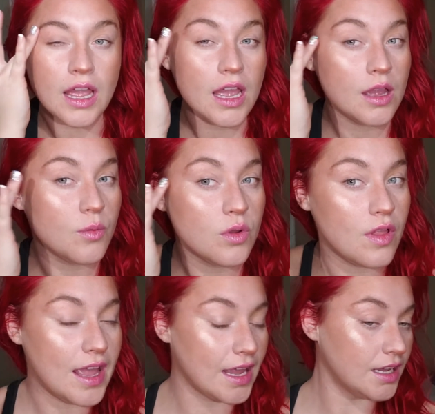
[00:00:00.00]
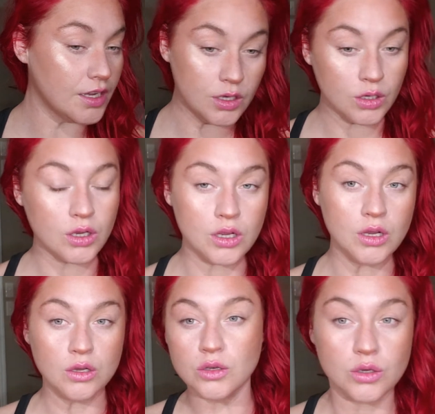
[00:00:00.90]
It will like
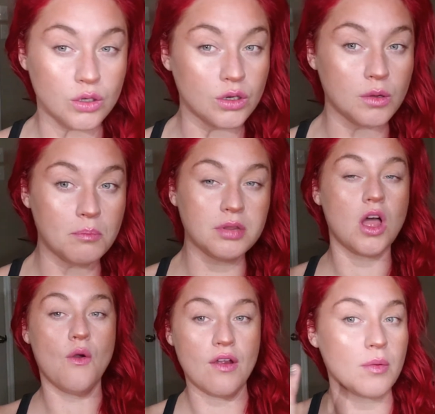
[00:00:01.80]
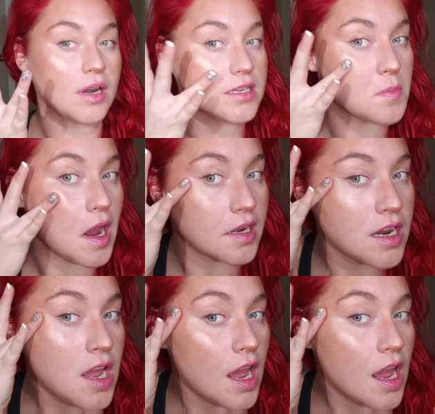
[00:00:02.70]
blow everybody's mind.